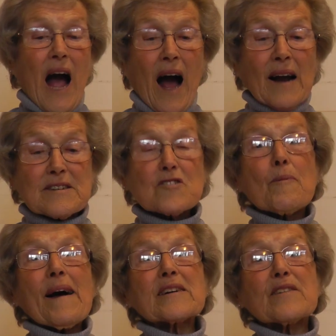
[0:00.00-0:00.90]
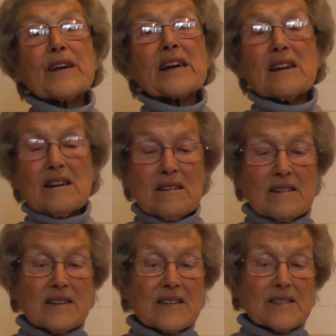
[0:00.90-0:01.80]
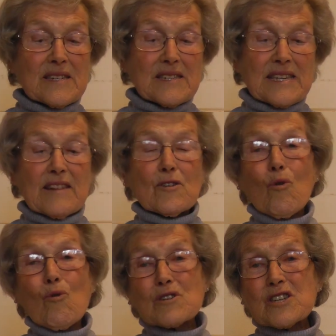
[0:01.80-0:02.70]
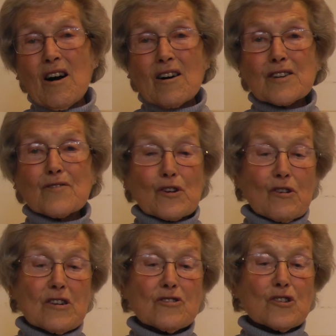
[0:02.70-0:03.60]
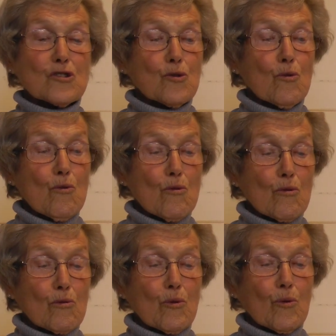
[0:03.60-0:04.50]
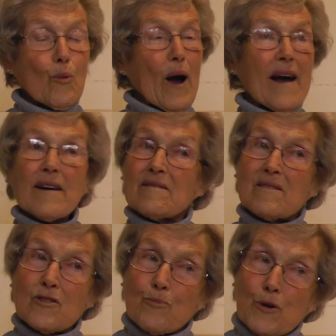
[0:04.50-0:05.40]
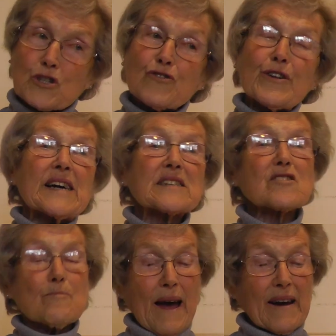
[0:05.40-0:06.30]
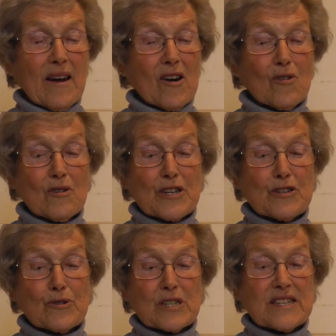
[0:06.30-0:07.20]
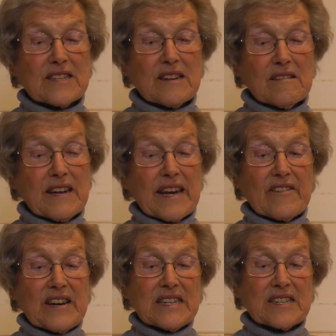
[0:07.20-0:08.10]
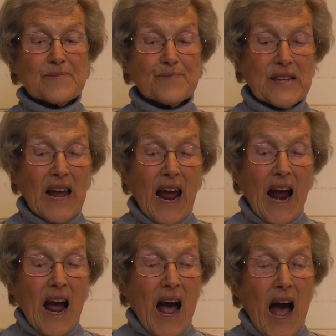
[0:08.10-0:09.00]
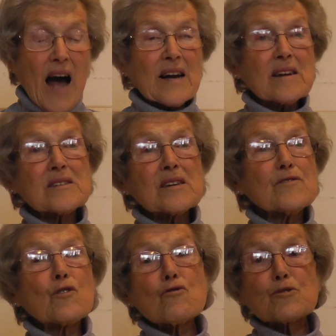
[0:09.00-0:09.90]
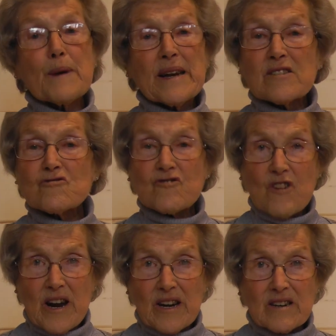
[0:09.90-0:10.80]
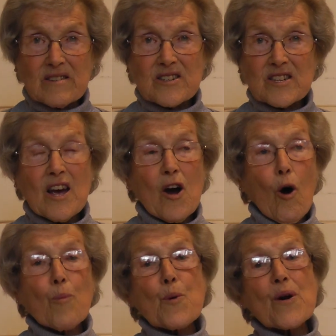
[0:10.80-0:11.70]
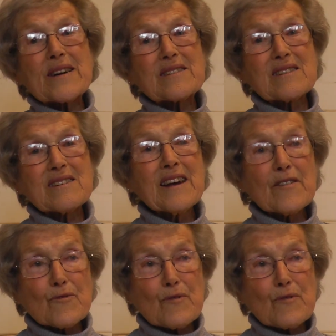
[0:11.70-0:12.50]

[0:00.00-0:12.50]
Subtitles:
Under the Bank of England, in the courtyard of the Grocer's Hall, where you put your ear to the manhole and you can still hear it. And of course many trades operated near the